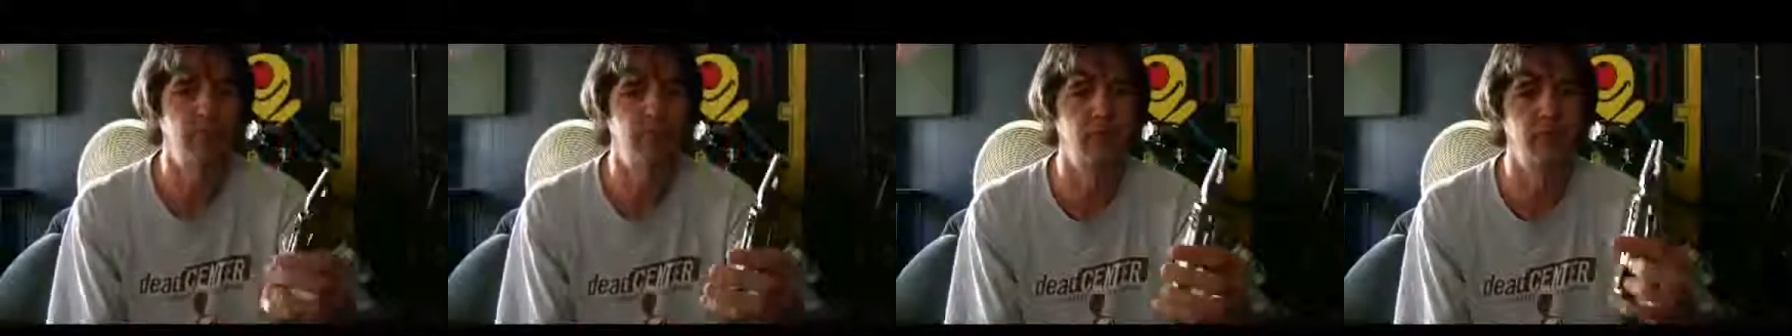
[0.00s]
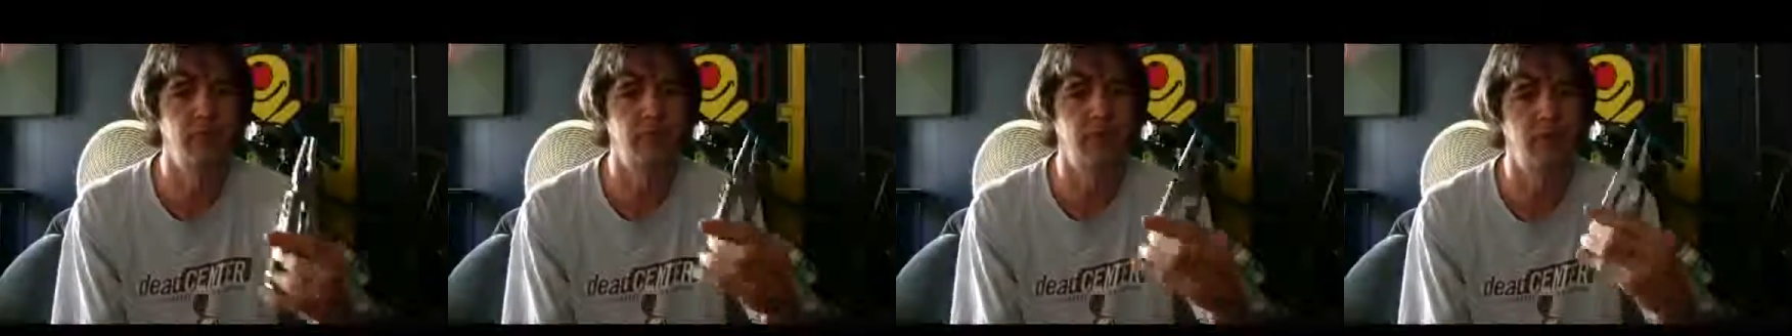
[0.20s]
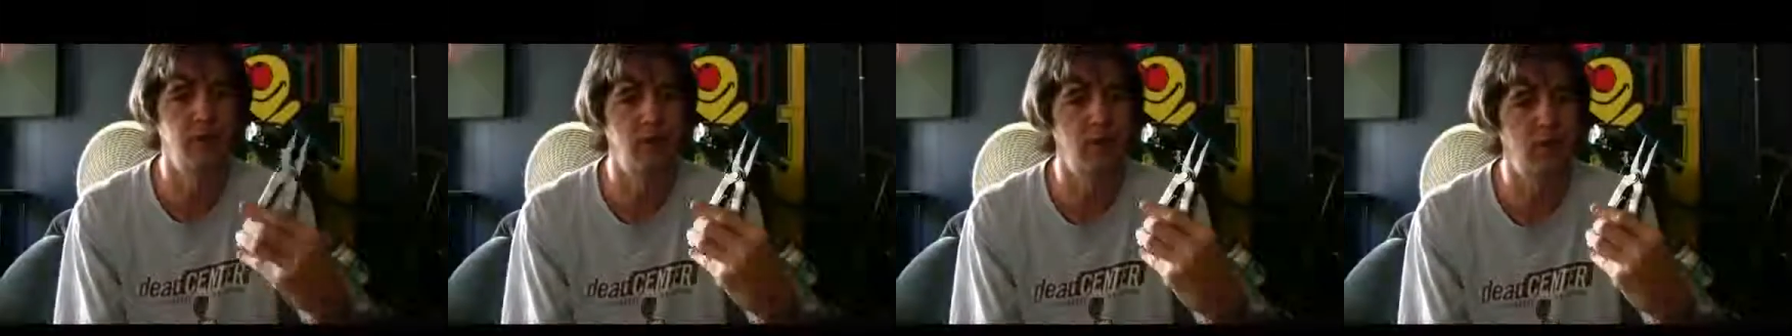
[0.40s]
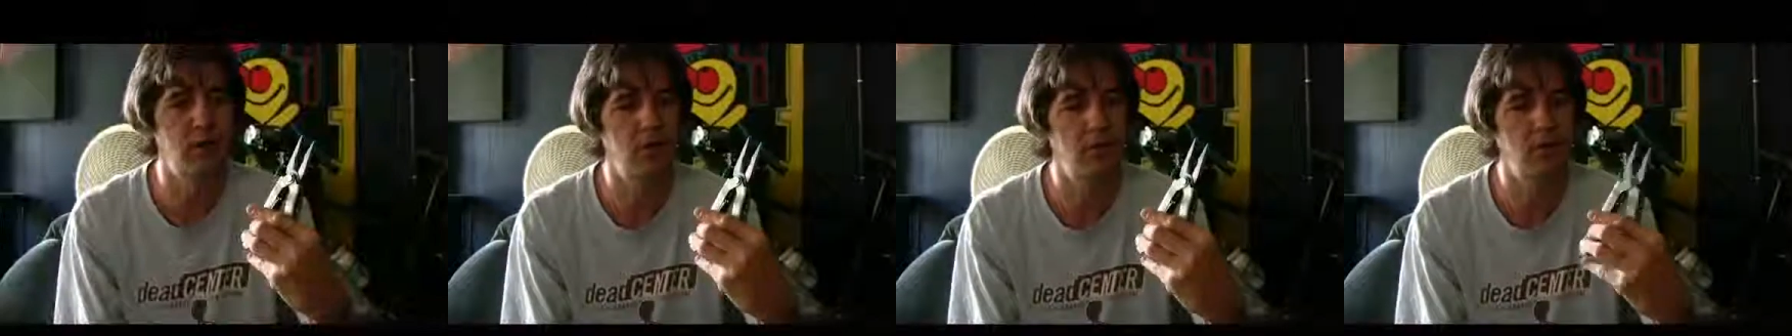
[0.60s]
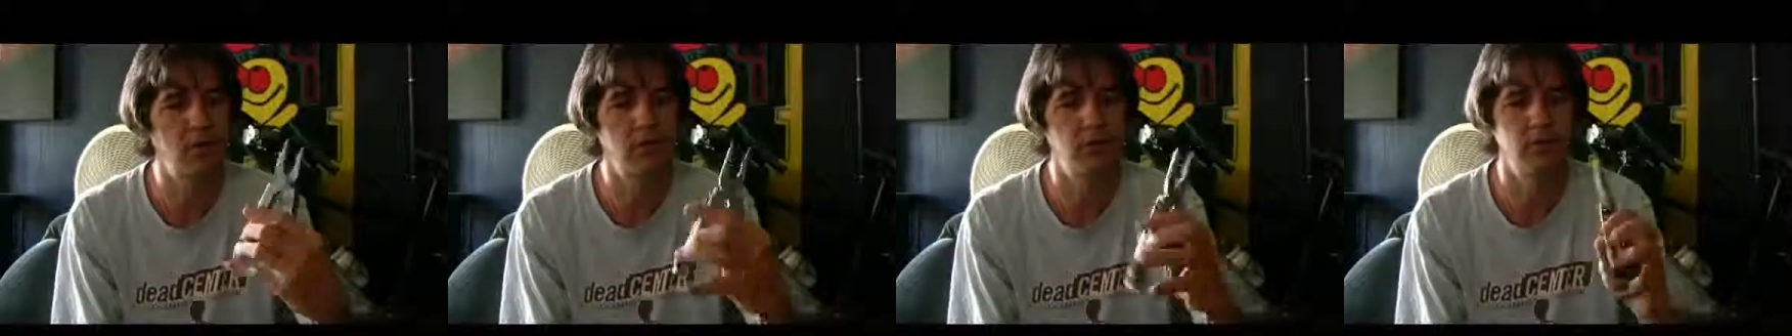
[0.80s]

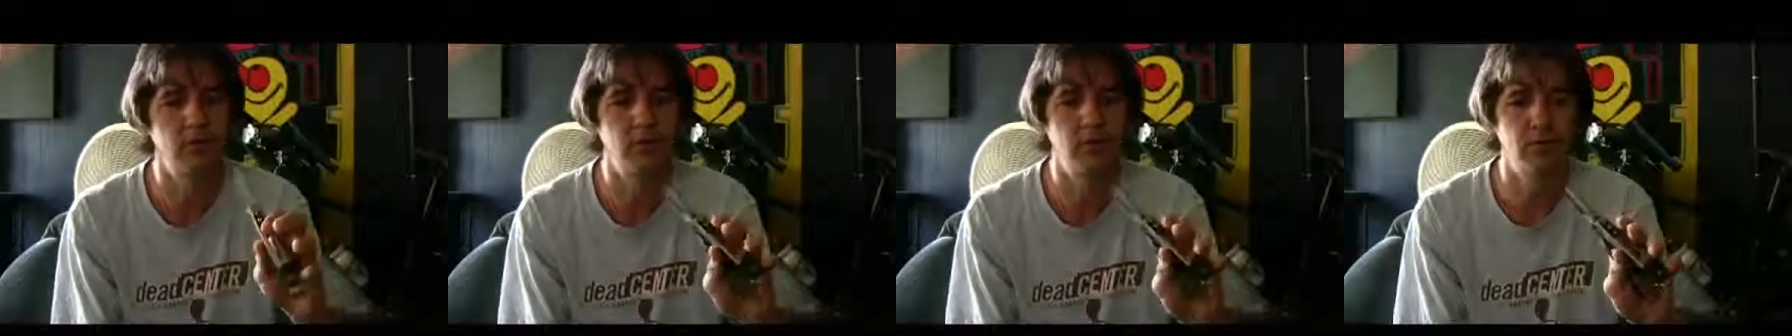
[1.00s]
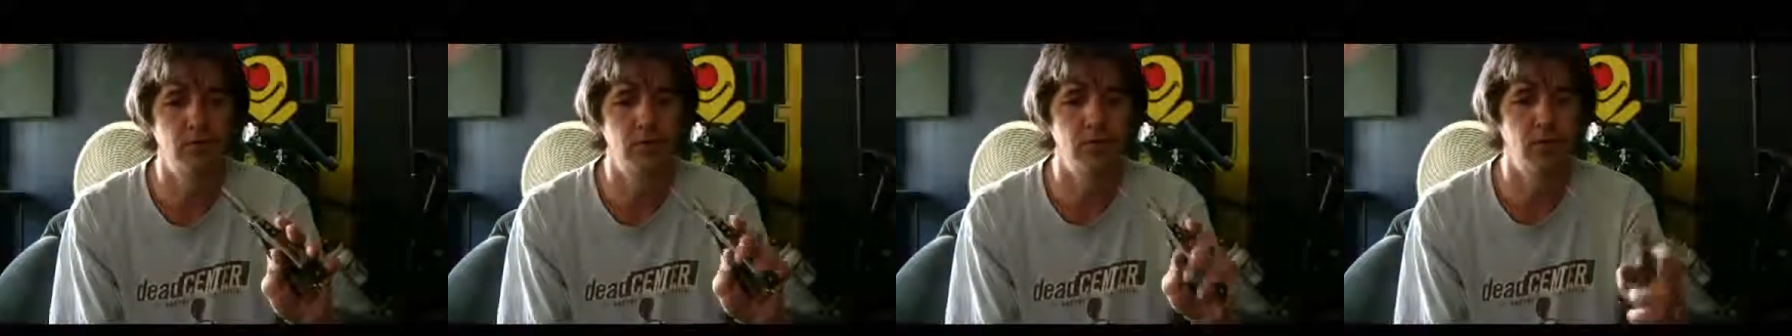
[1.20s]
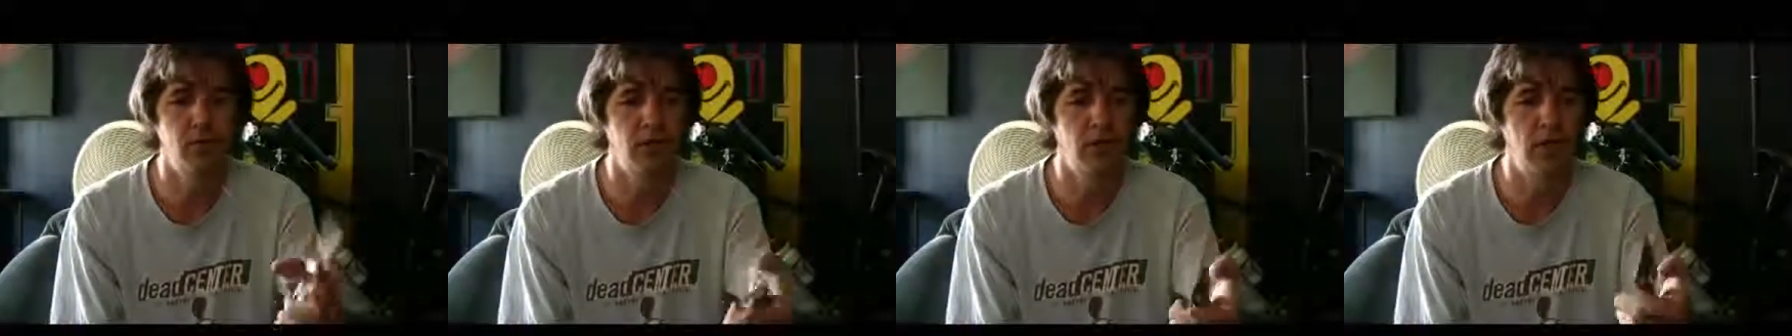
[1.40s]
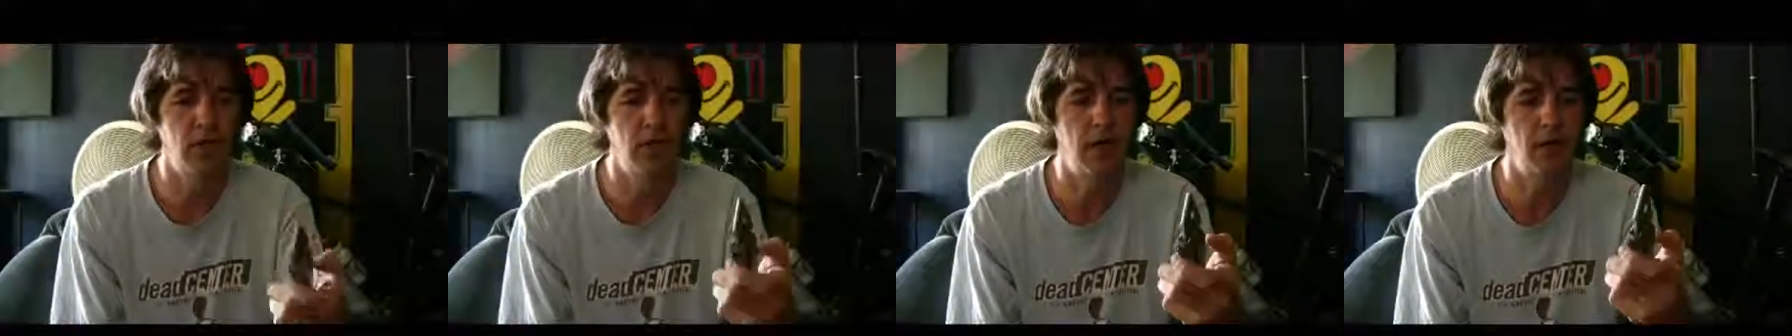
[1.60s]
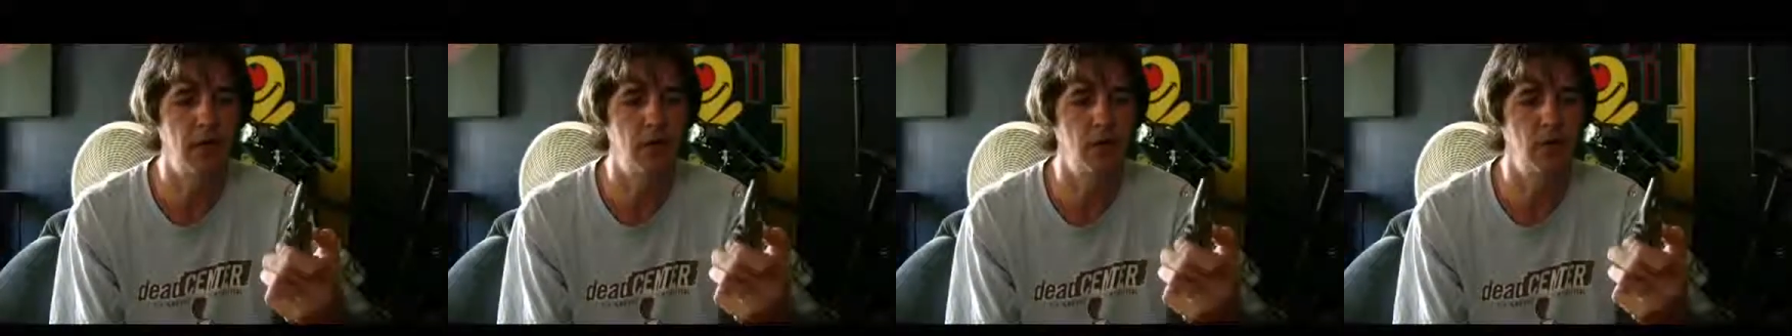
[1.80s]
So I
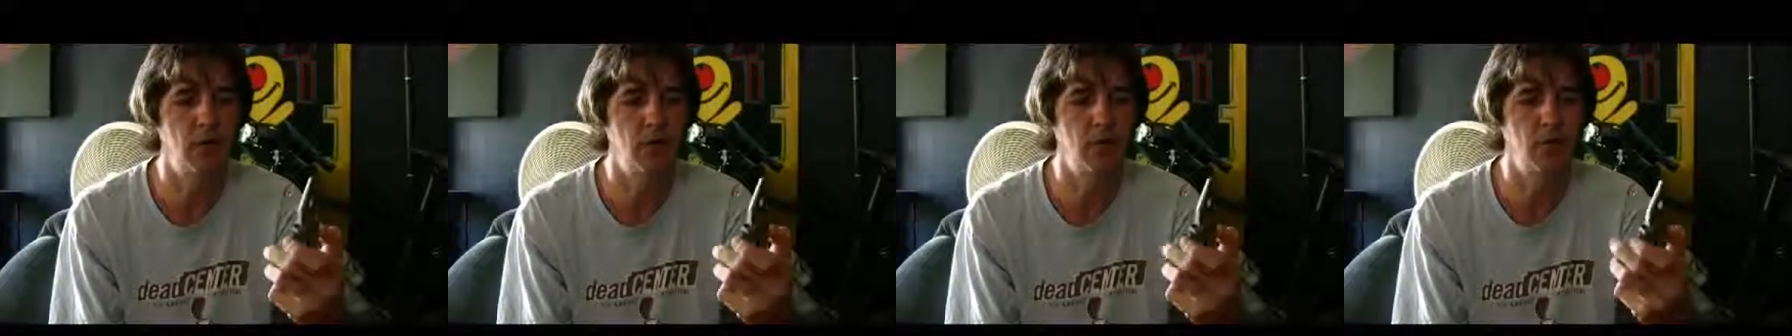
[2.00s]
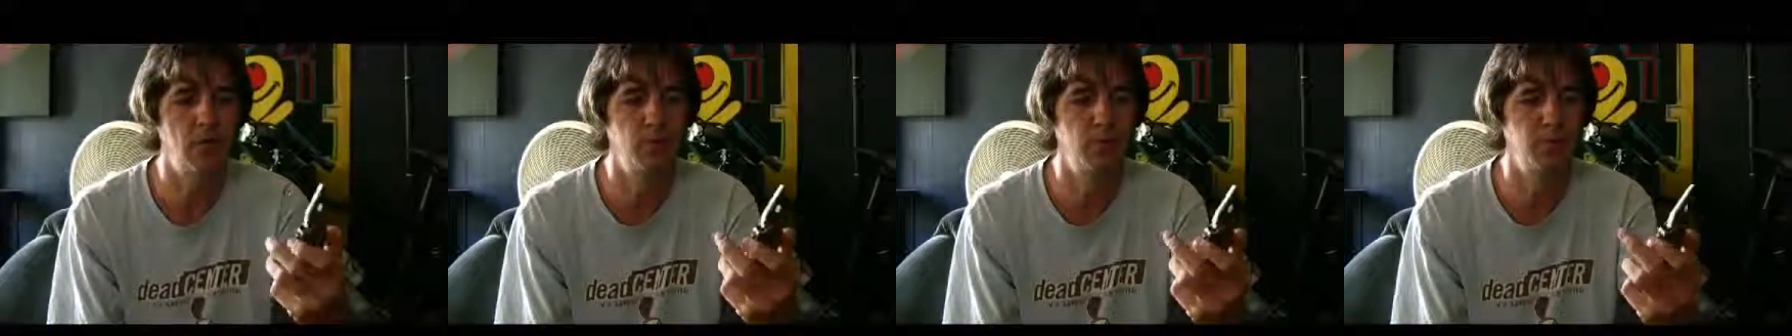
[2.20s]
don't know.